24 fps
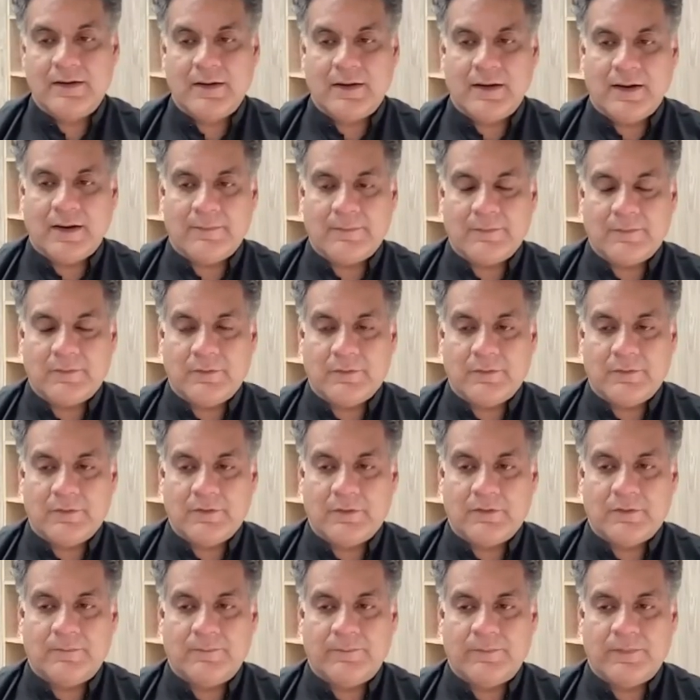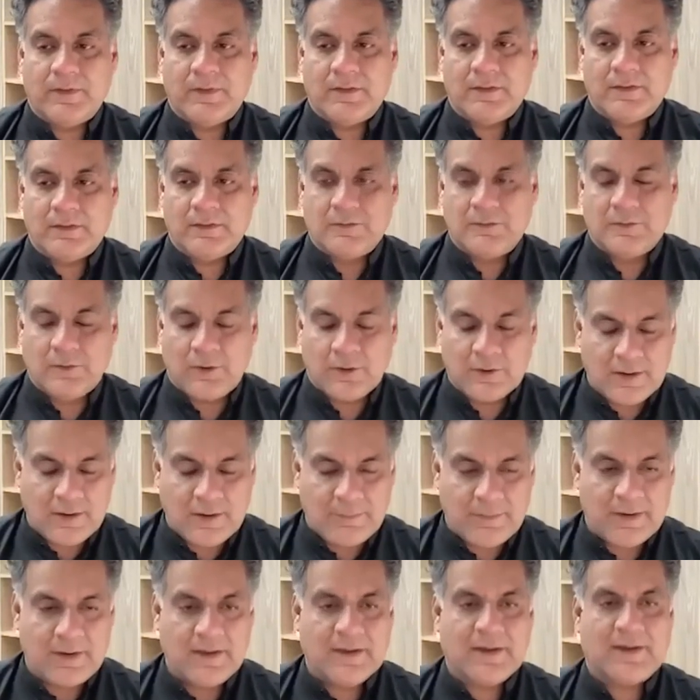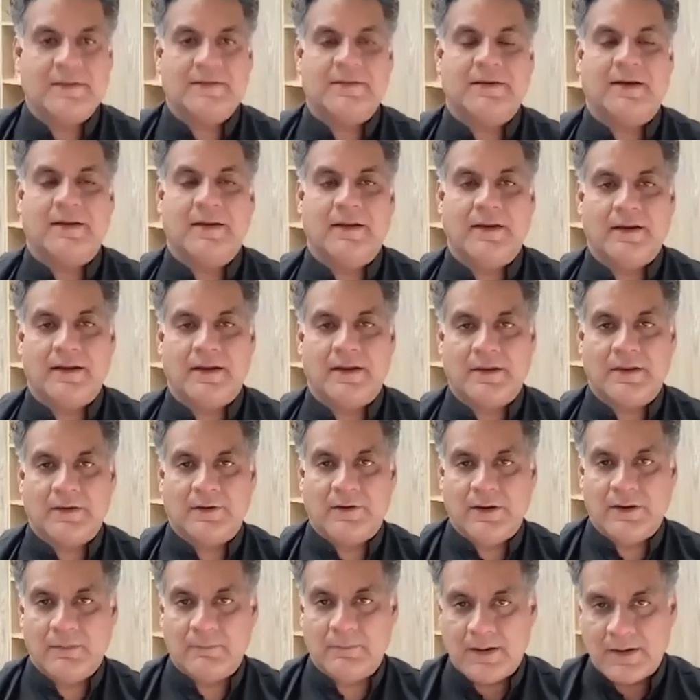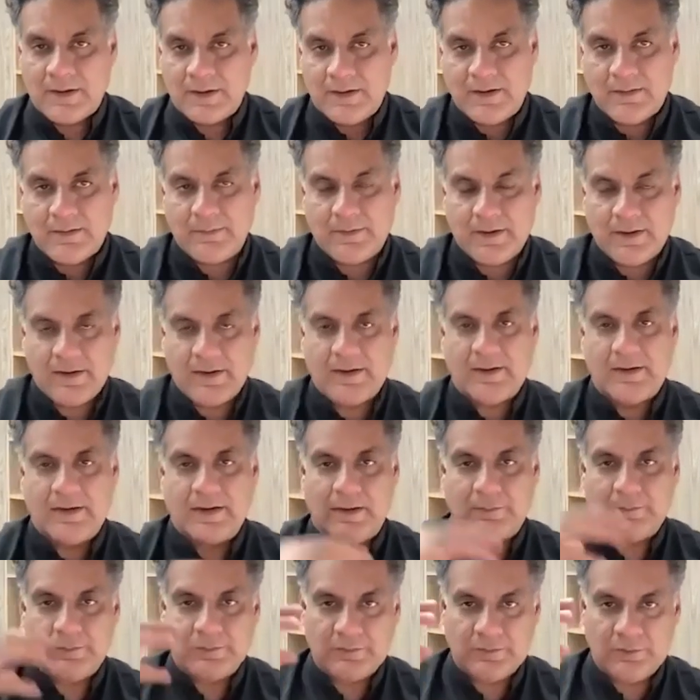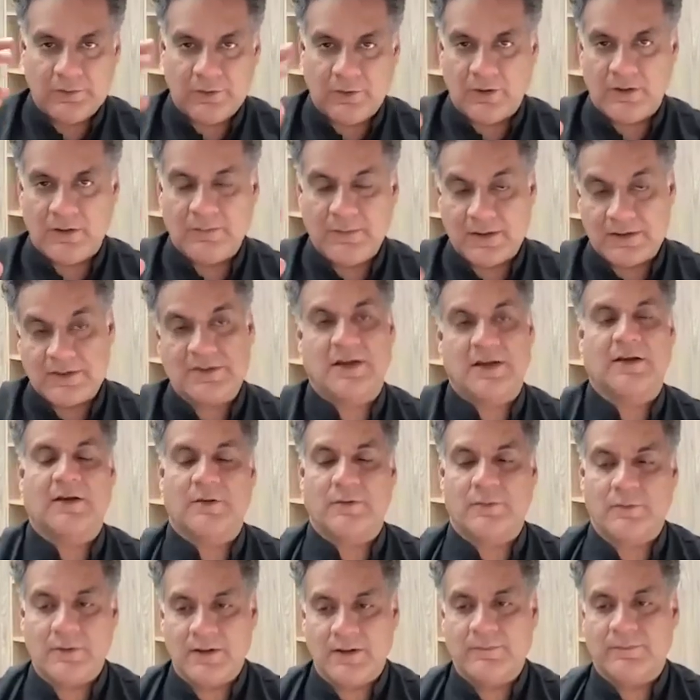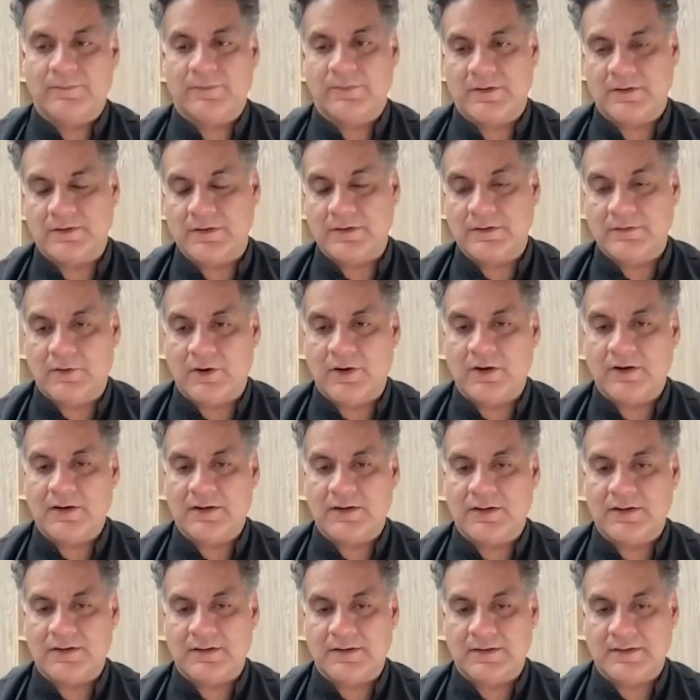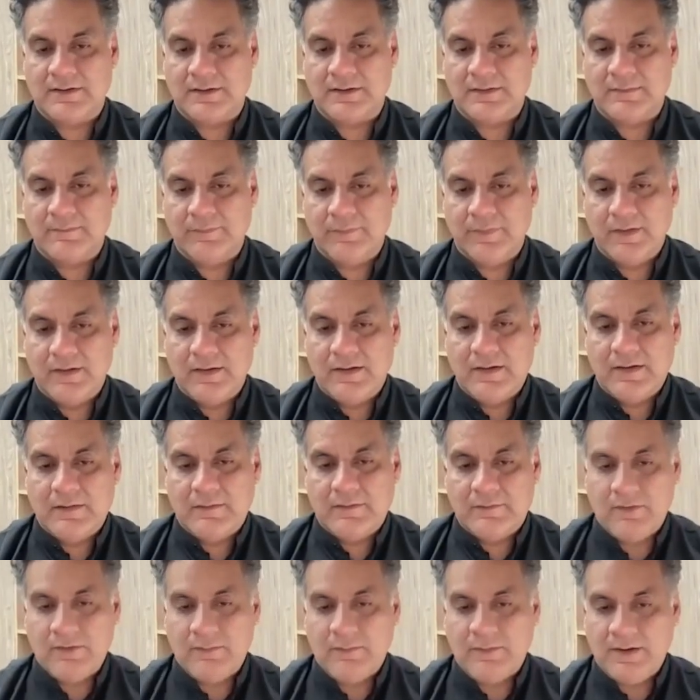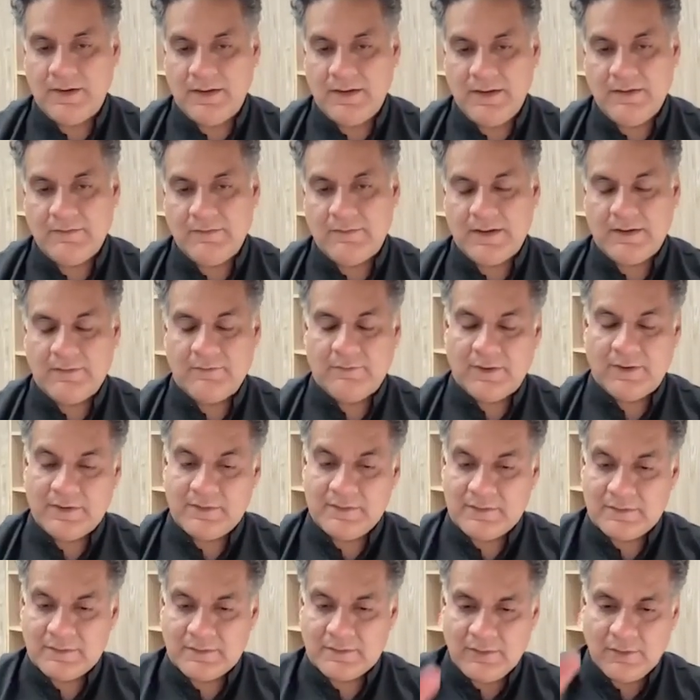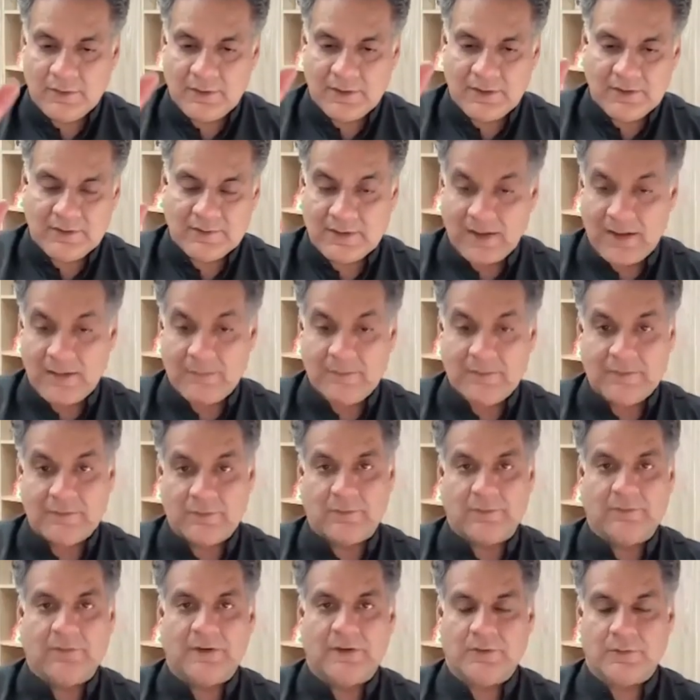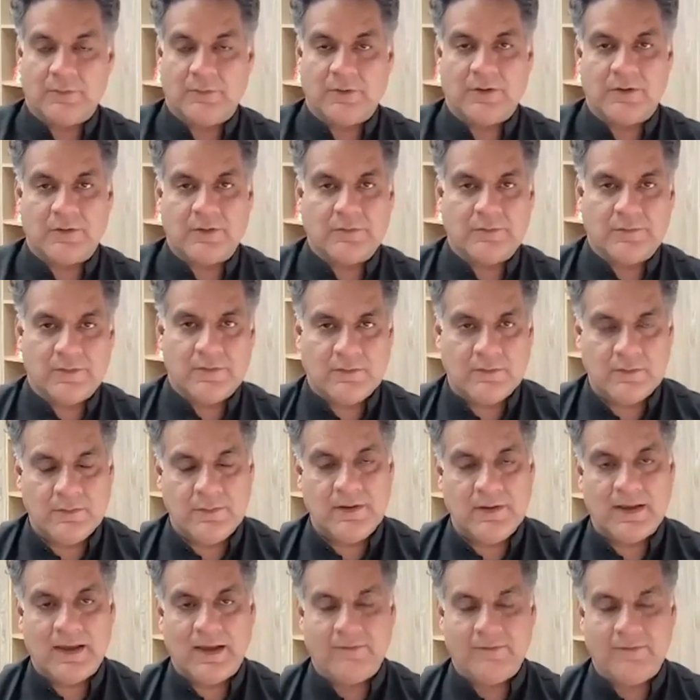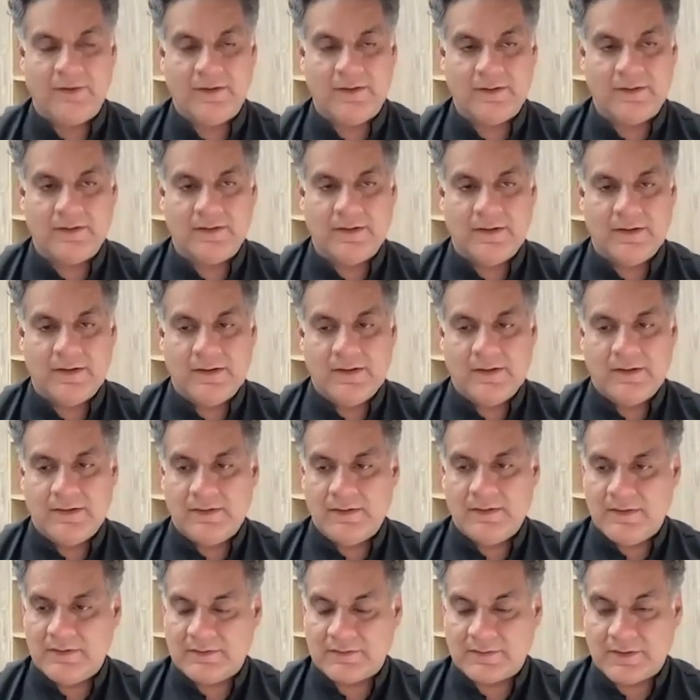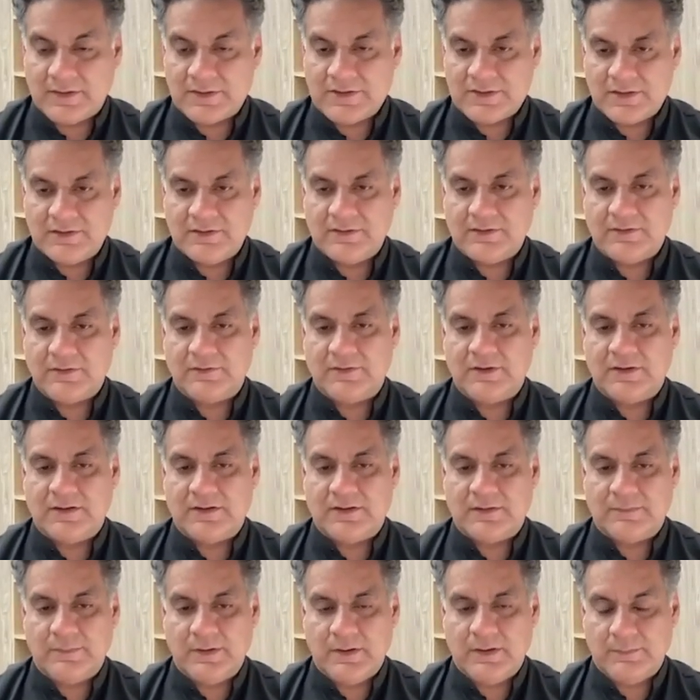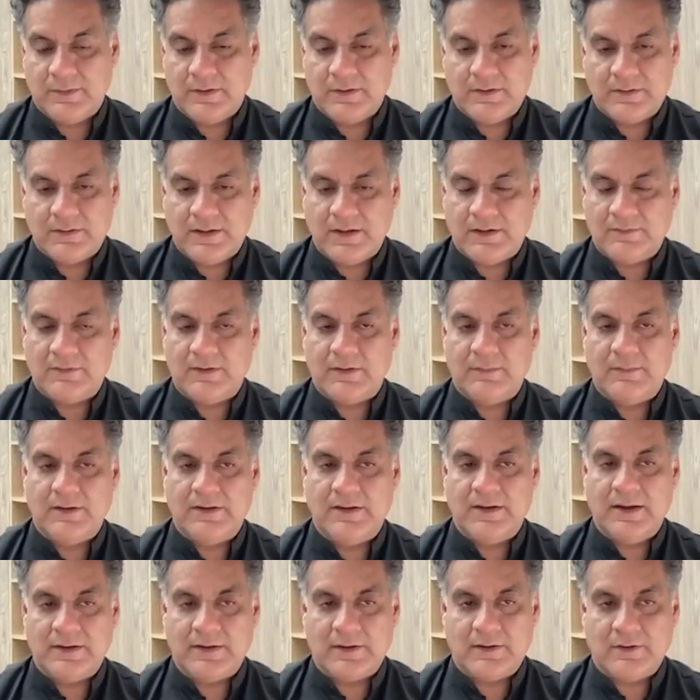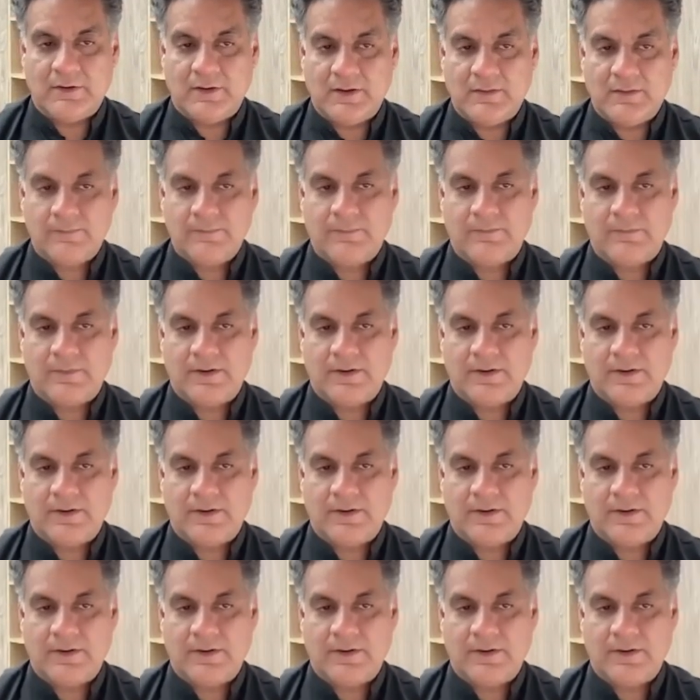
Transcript: Aapko daudna padega jaan laga ke aur ye manna padega ki aap us daud mein acha karoge. This is what we believe. And once your exam is over tomorrow, we will be having discussions of the paper that will be later on.